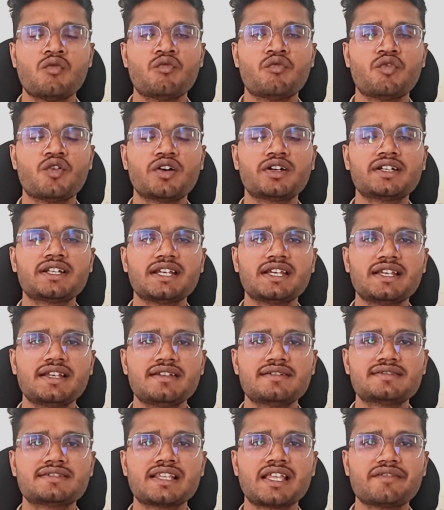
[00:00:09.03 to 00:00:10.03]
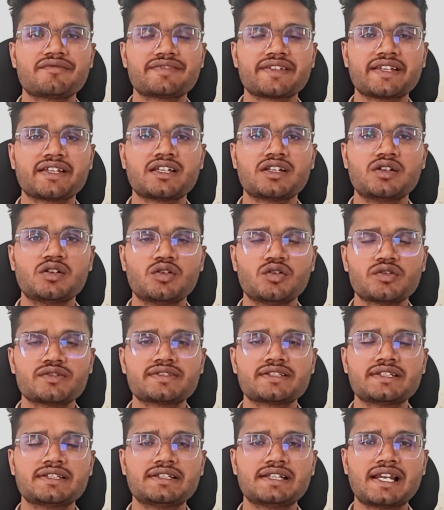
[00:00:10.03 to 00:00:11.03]
What is lifecycle
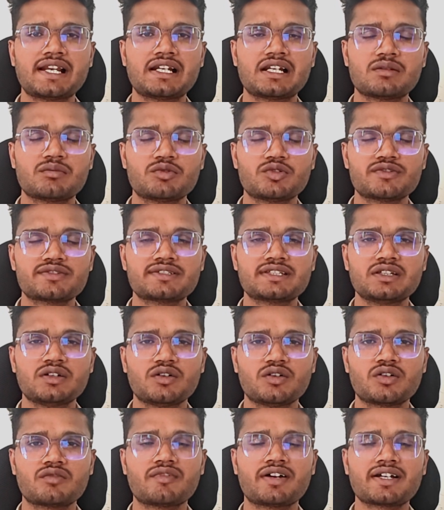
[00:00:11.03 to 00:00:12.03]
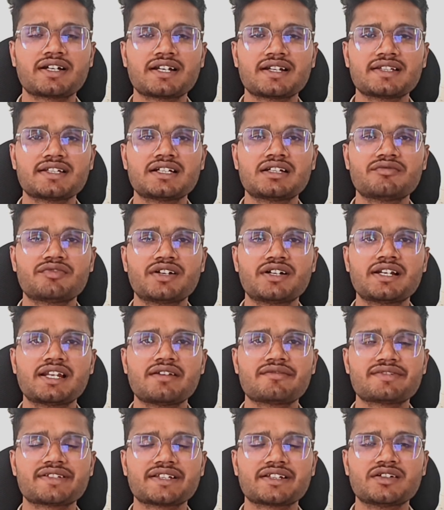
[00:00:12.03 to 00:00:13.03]
hooks in LWC, or what are the different
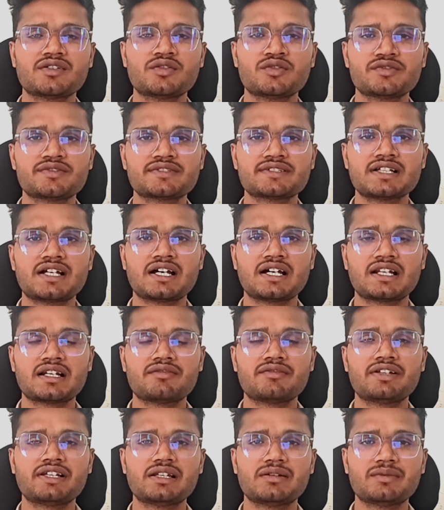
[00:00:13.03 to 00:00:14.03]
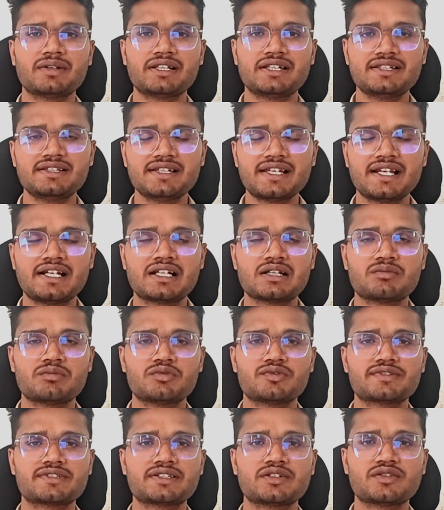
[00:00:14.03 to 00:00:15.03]
lifecycle hooks are available in
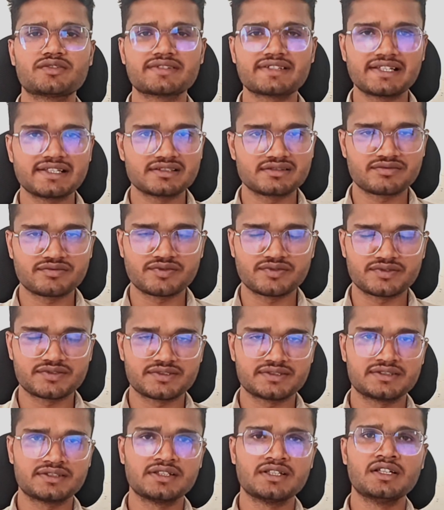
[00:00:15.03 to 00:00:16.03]
LWC or Salesforce?